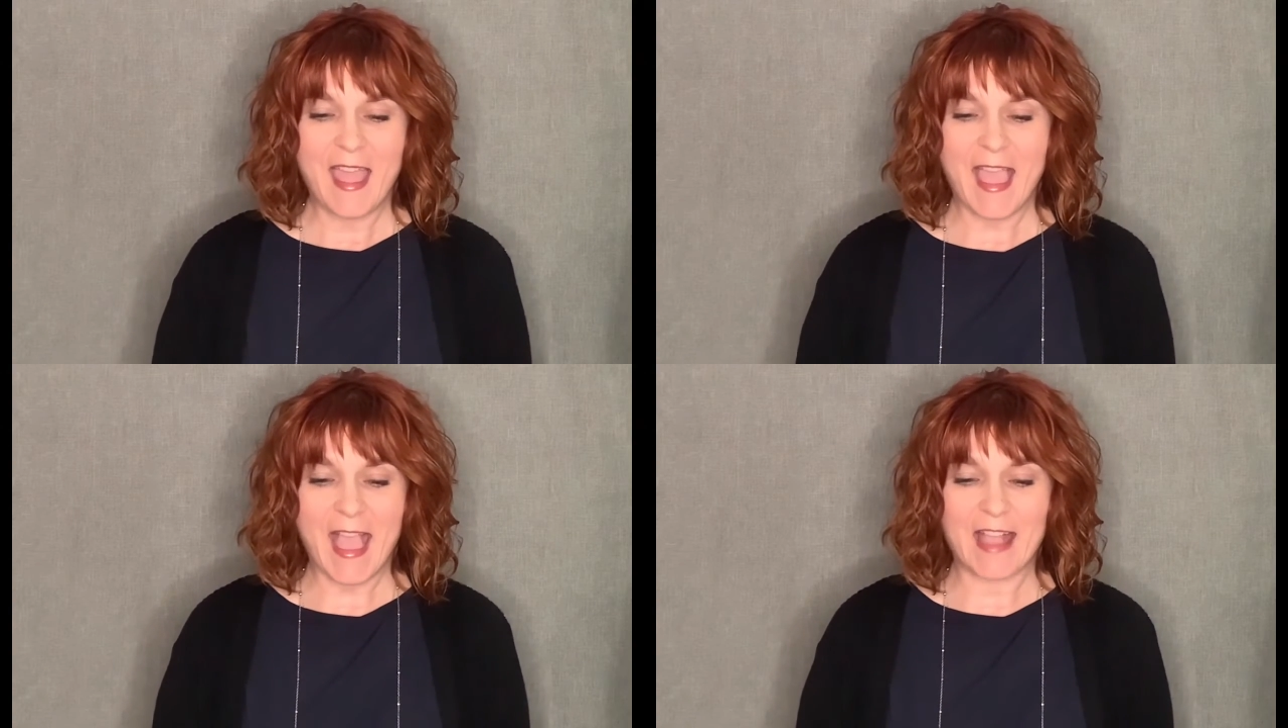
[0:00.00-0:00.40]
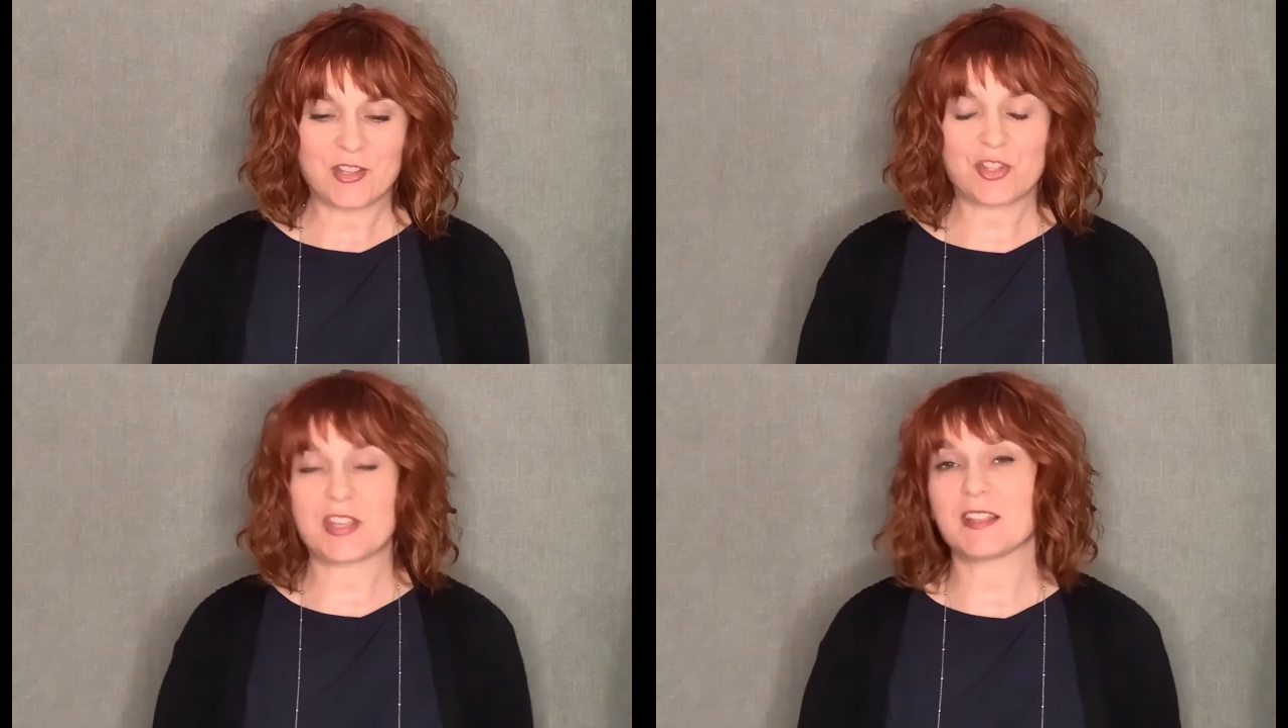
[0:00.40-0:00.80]

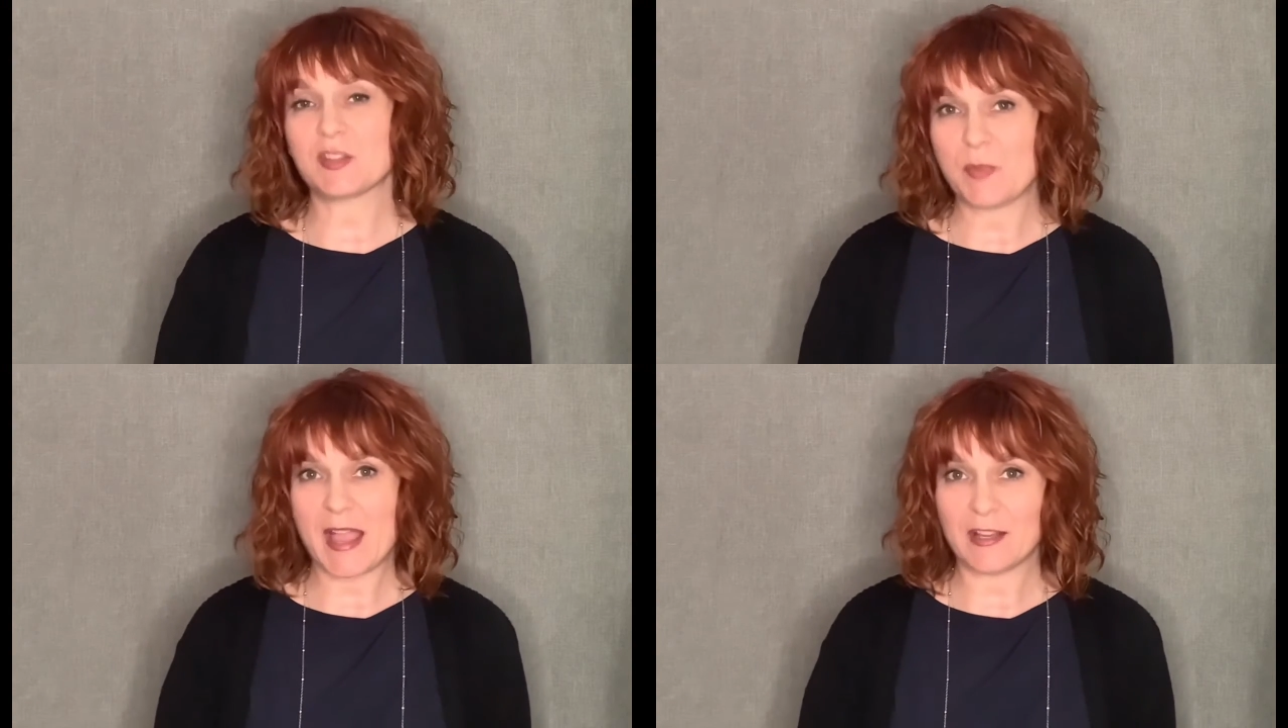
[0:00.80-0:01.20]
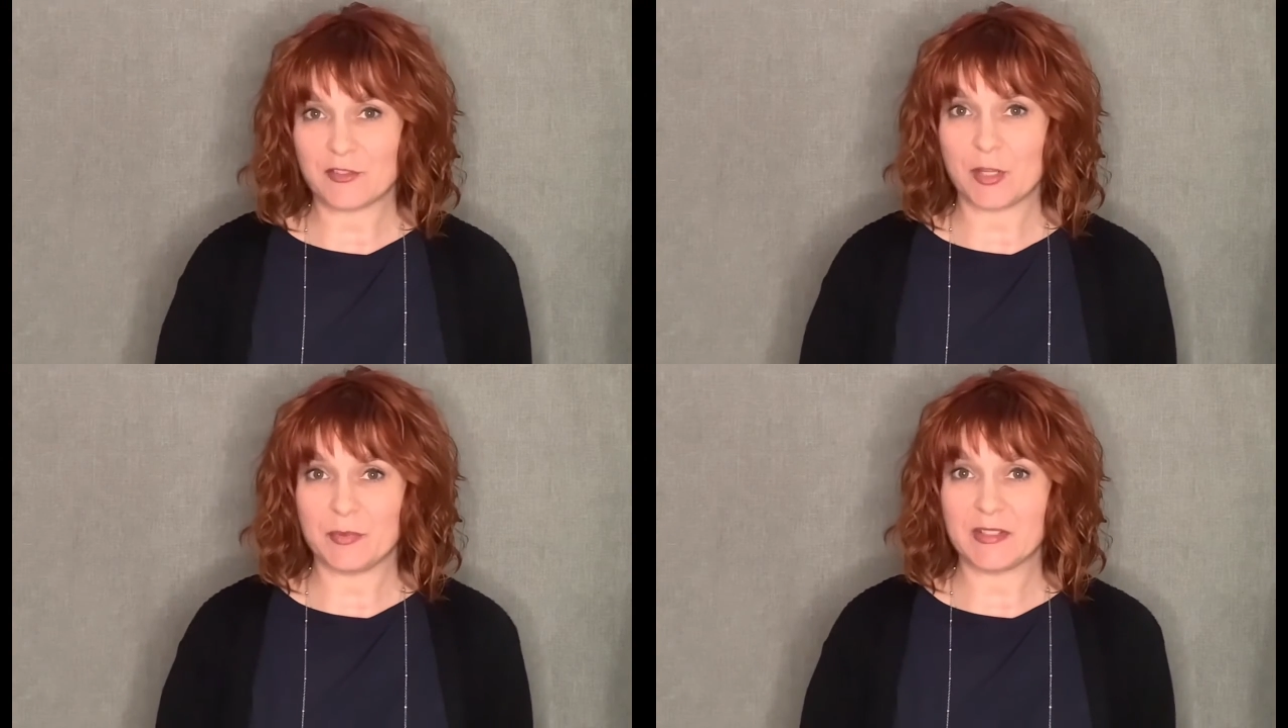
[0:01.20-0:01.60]
and she gets a bag of
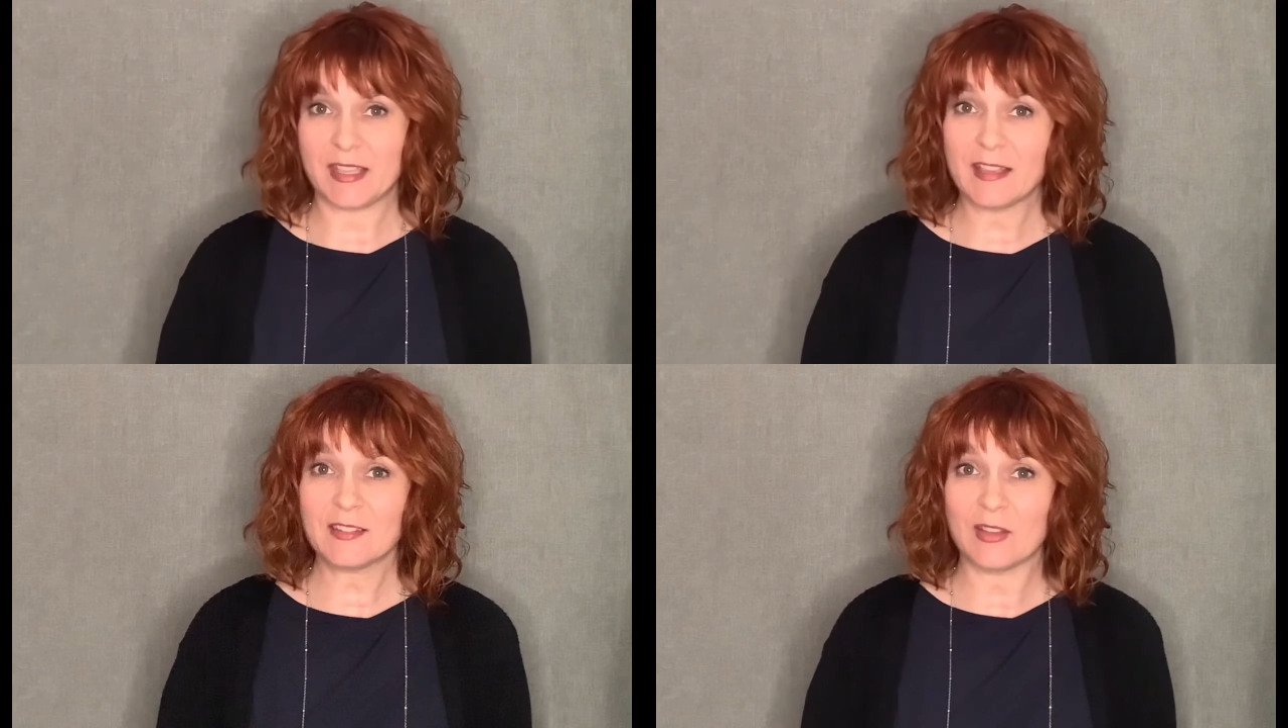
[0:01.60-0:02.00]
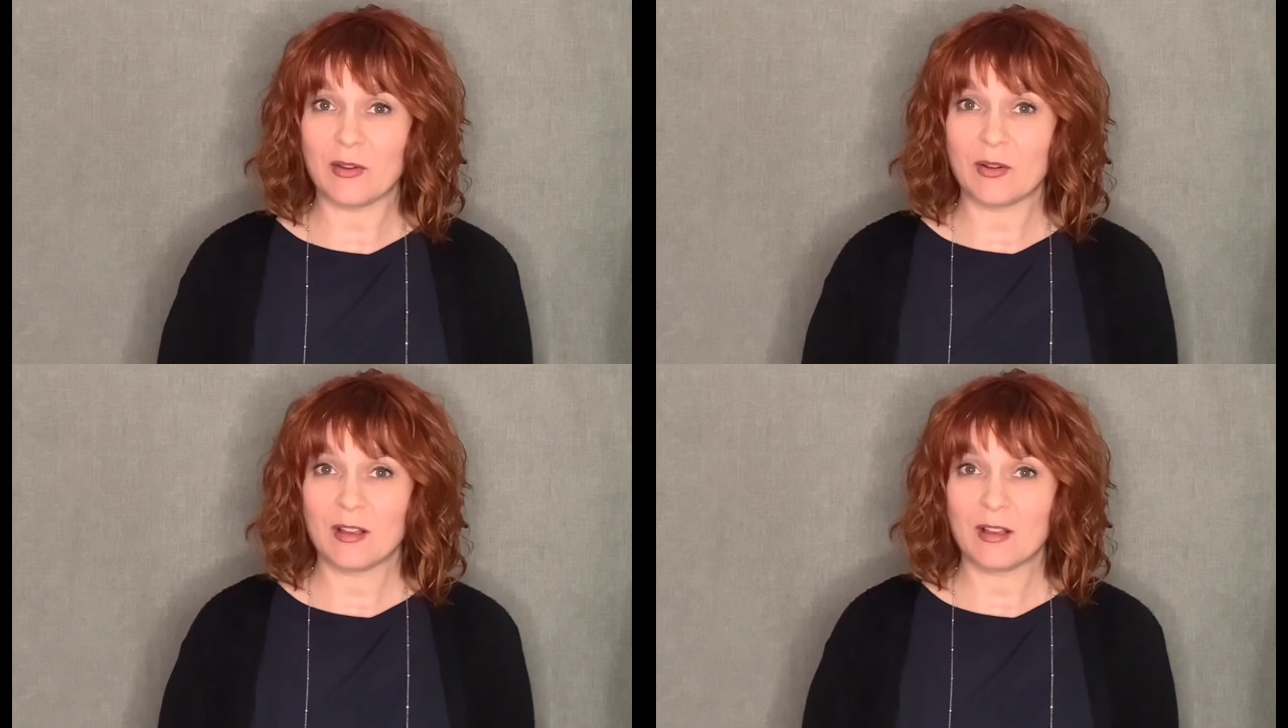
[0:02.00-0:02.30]
chips and queso.